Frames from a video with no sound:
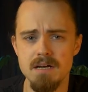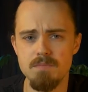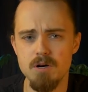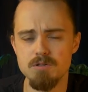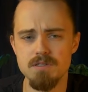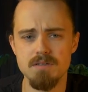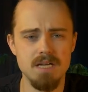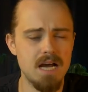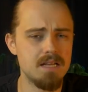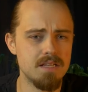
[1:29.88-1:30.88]
Most
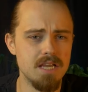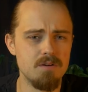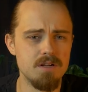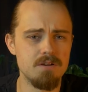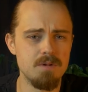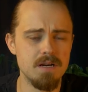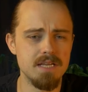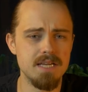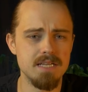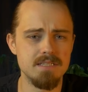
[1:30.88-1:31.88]
non Leonin
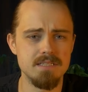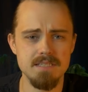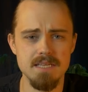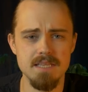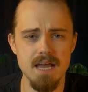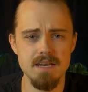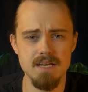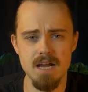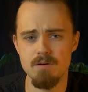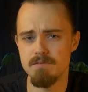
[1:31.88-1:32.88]
rarely get to see that,
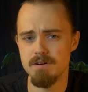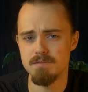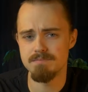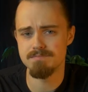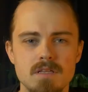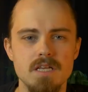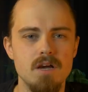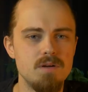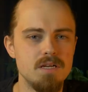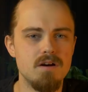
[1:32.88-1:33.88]
however.
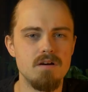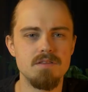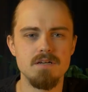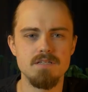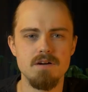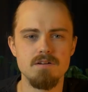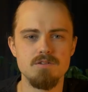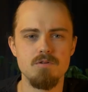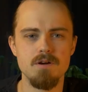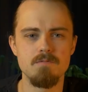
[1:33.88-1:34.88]
Leonin guard their
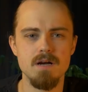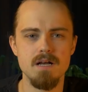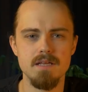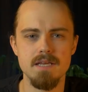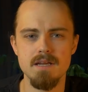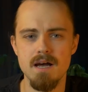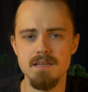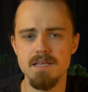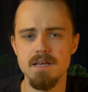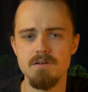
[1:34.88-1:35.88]
territory well, and
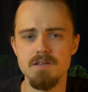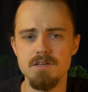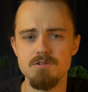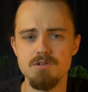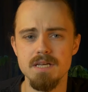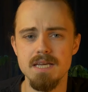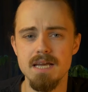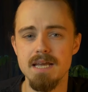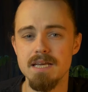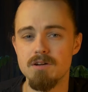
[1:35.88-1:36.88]
non Leonin usually get
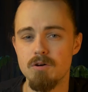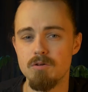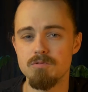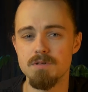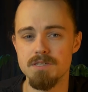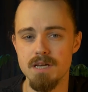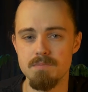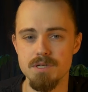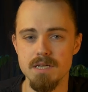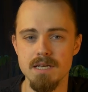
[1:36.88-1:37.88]
a cold
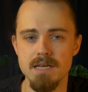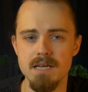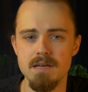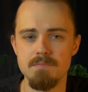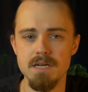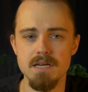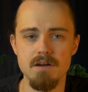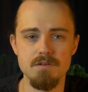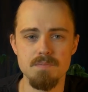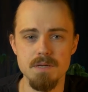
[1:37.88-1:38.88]
reception. Many
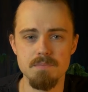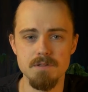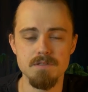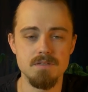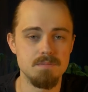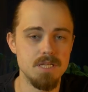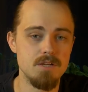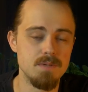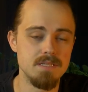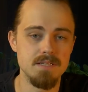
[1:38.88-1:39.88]
other peoples,
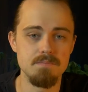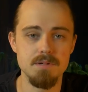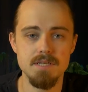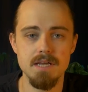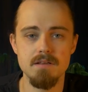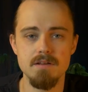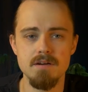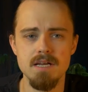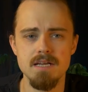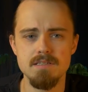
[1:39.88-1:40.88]
humans in
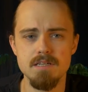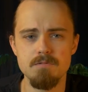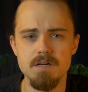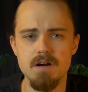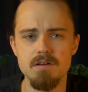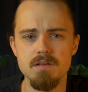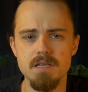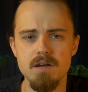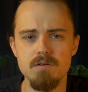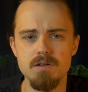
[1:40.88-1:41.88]
particular, still regard the
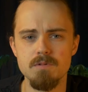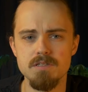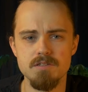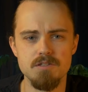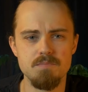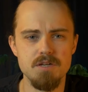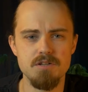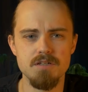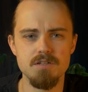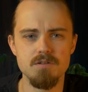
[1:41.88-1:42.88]
Leonin with
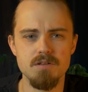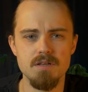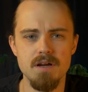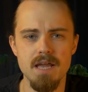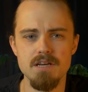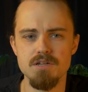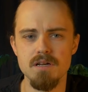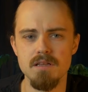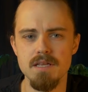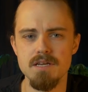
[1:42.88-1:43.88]
suspicion due to their ancient
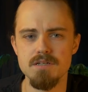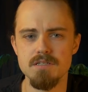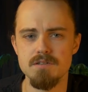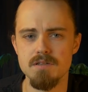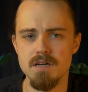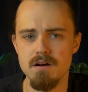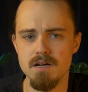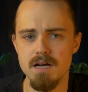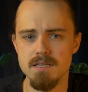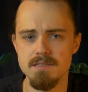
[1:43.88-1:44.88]
allegiance to the
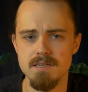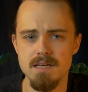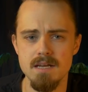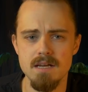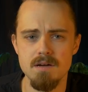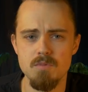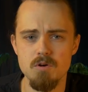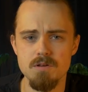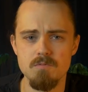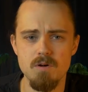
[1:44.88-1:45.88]
Archons. More
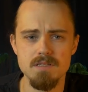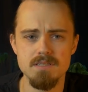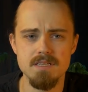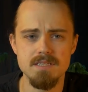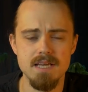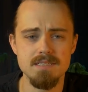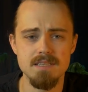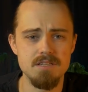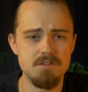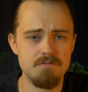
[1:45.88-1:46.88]
than once, this has
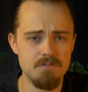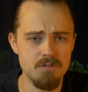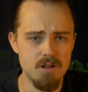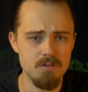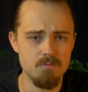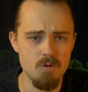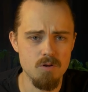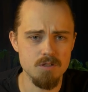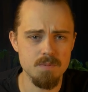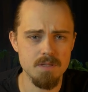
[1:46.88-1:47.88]
led to full on
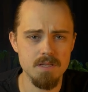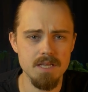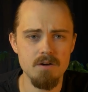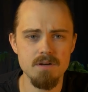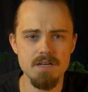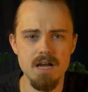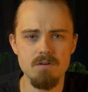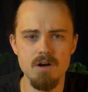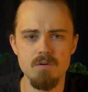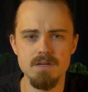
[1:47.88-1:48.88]
wars, but the Leonin now
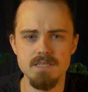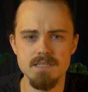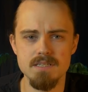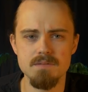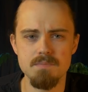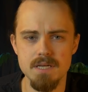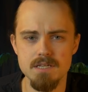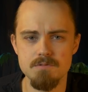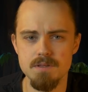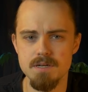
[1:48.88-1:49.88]
coexist in
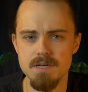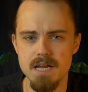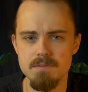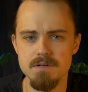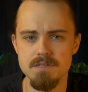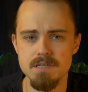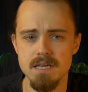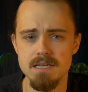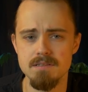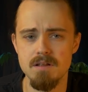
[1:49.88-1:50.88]
peace with their neighbors,
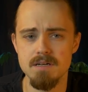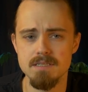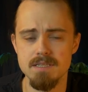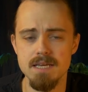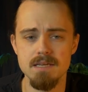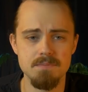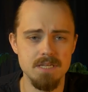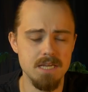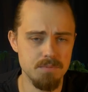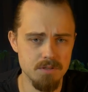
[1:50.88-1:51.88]
as long as they
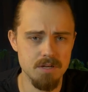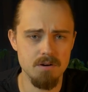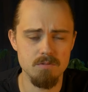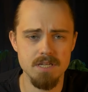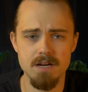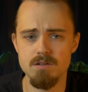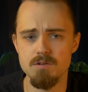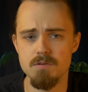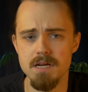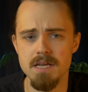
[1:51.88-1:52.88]
keep to their own
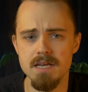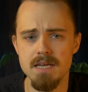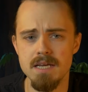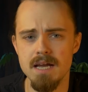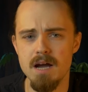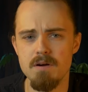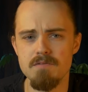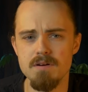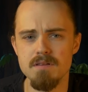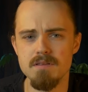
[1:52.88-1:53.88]
territory.
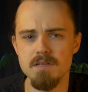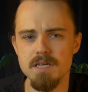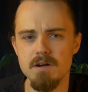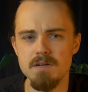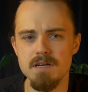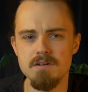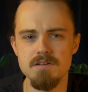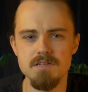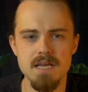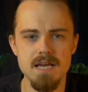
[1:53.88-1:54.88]
However, the Leonin
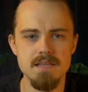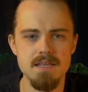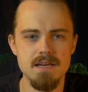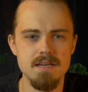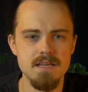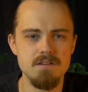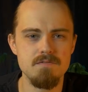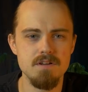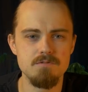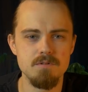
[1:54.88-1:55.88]
understand that an
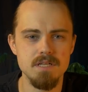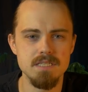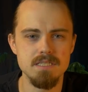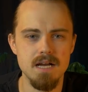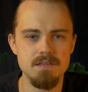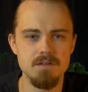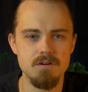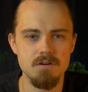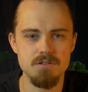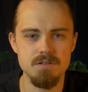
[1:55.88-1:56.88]
individual is not the
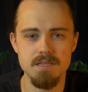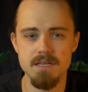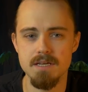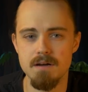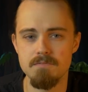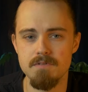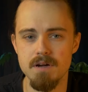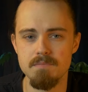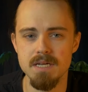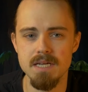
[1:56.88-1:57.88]
culture that they come
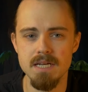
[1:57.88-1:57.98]
from.